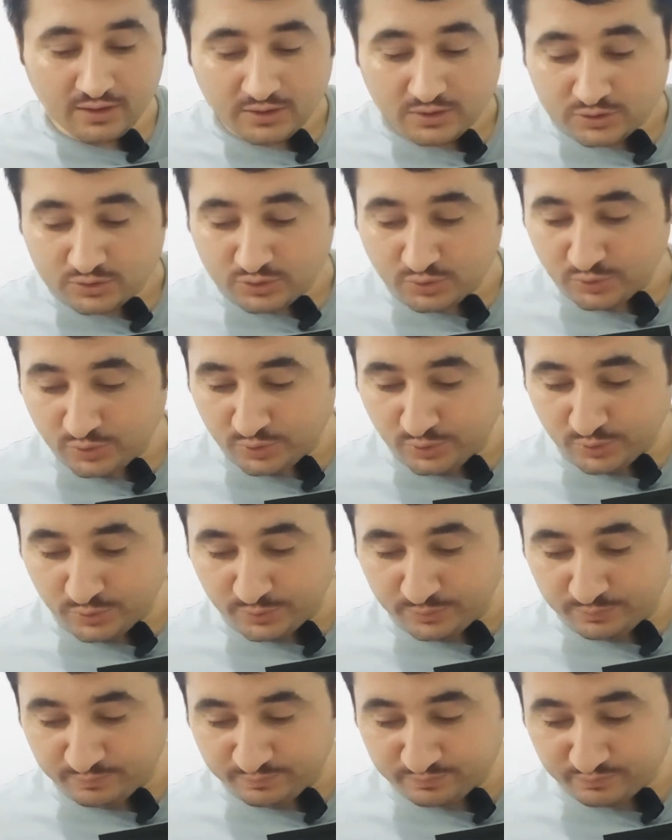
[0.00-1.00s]

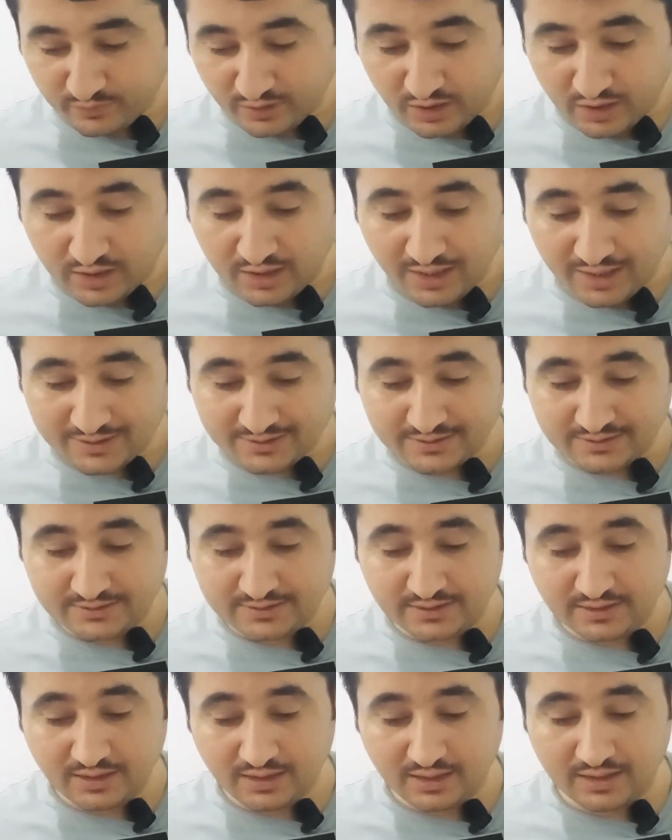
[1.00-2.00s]
So
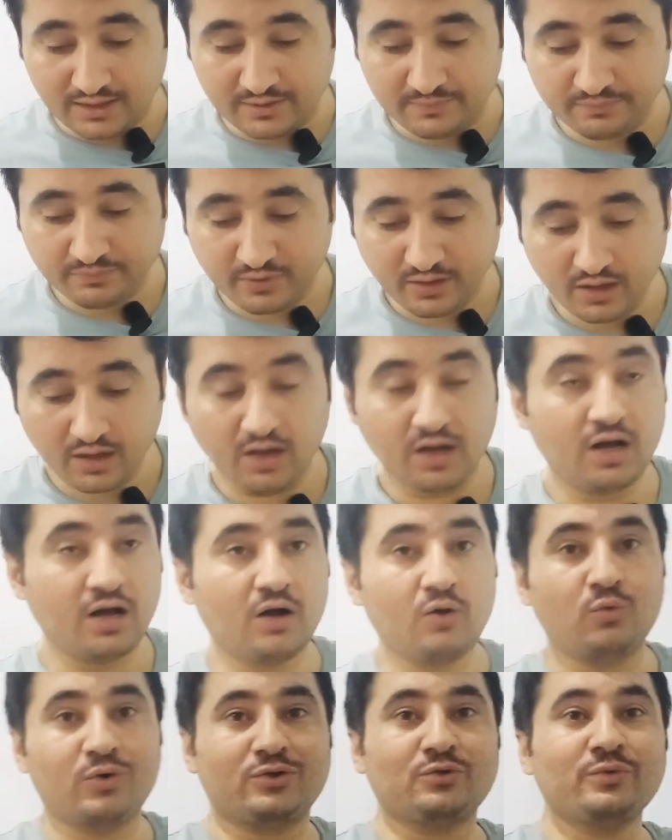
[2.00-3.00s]
Gauss
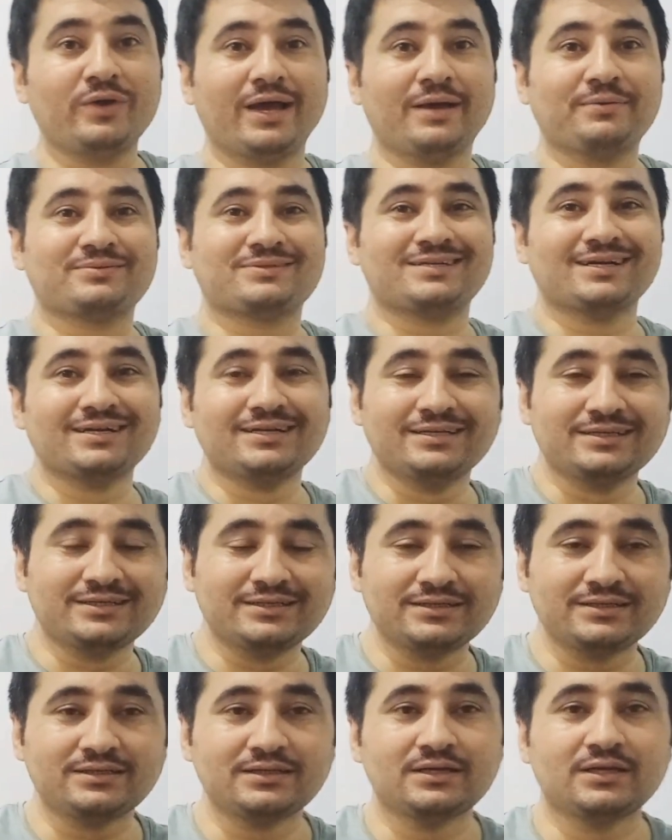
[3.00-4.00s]
Law, what we have
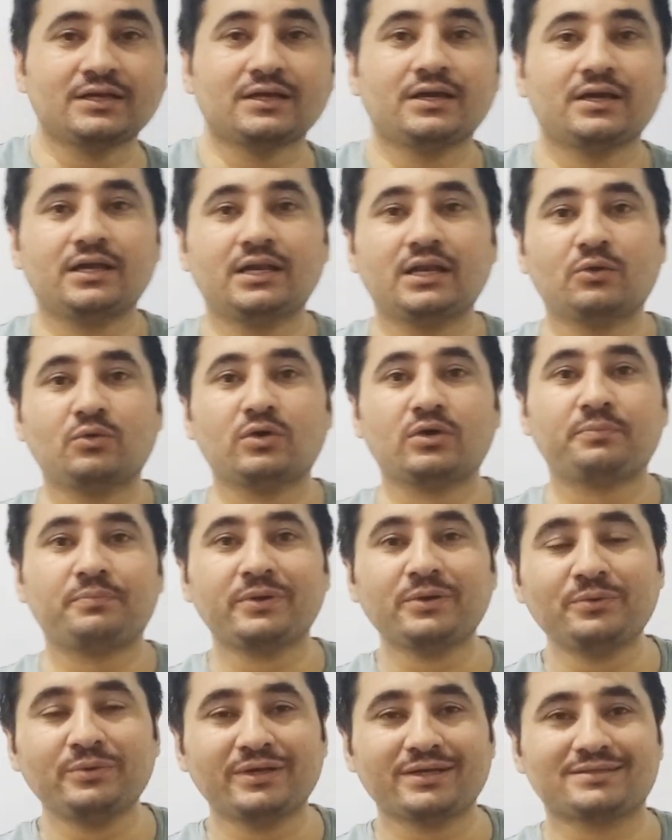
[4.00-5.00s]
studied in our
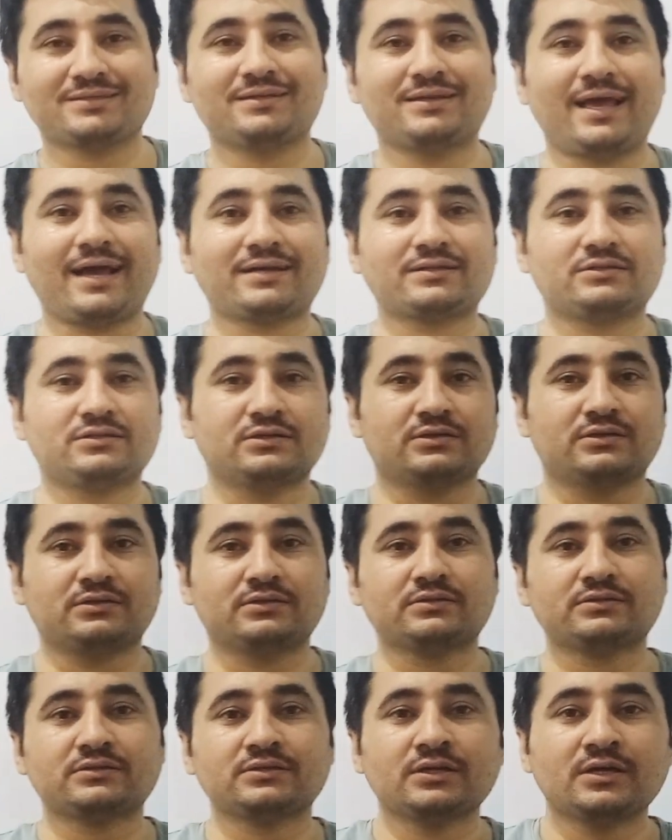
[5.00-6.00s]
previous
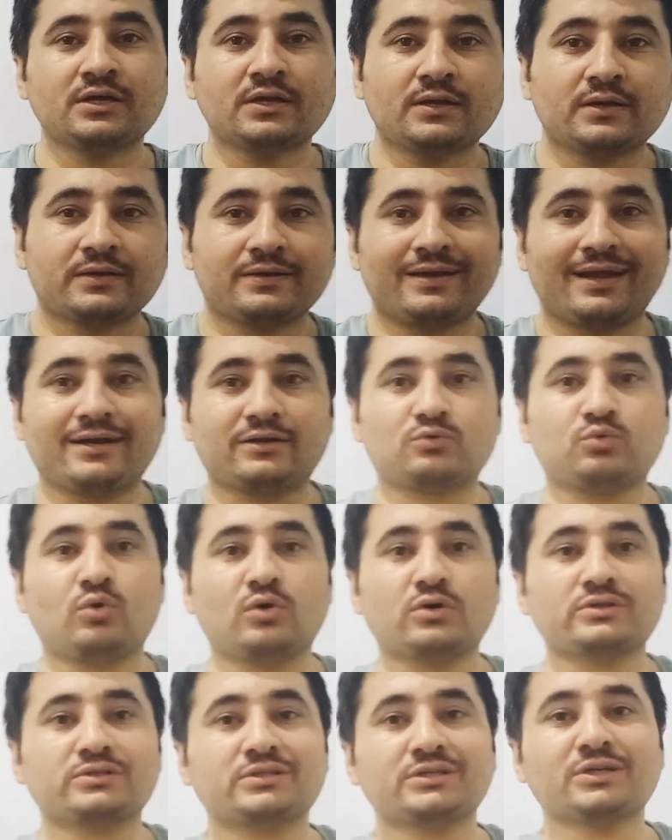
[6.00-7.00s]
lectures, that
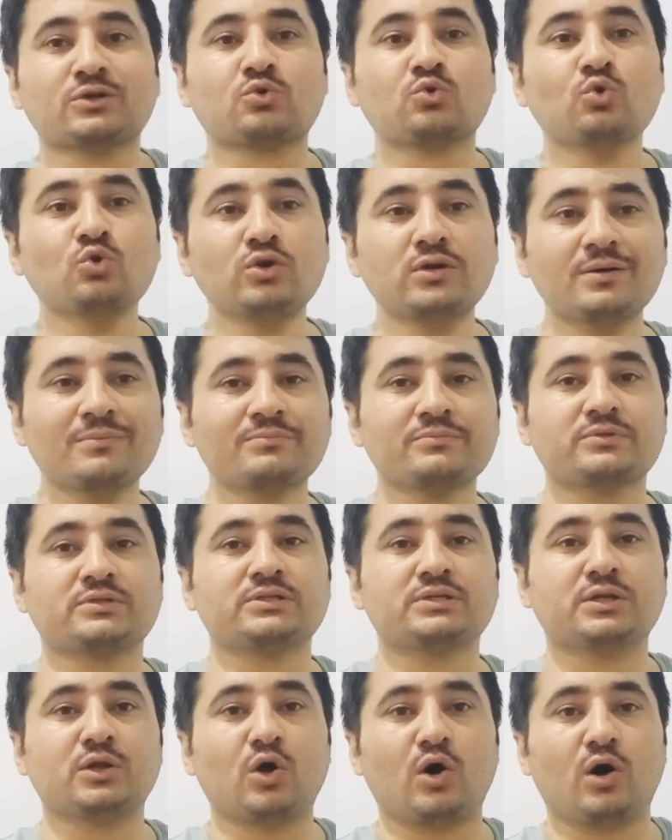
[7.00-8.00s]
was the
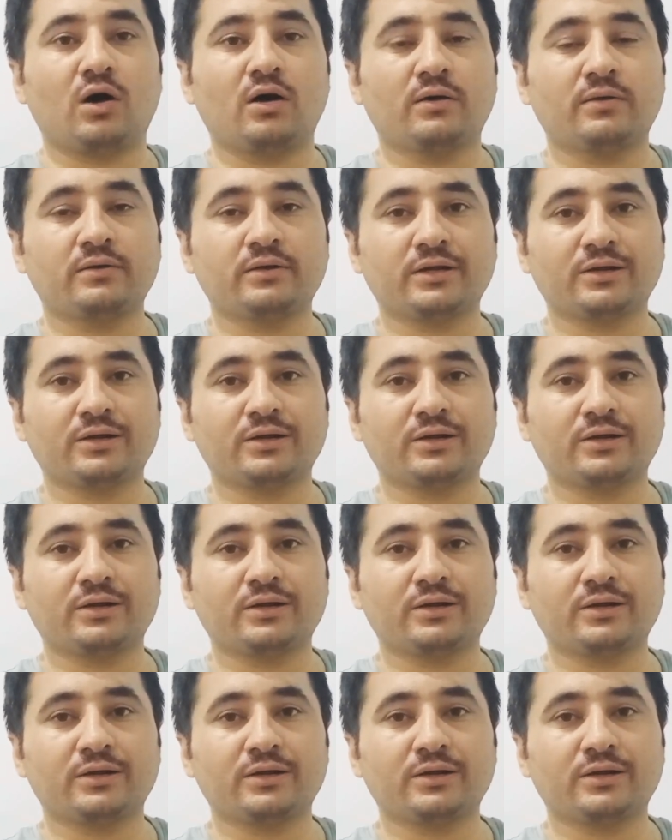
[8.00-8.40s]
Coulomb's law.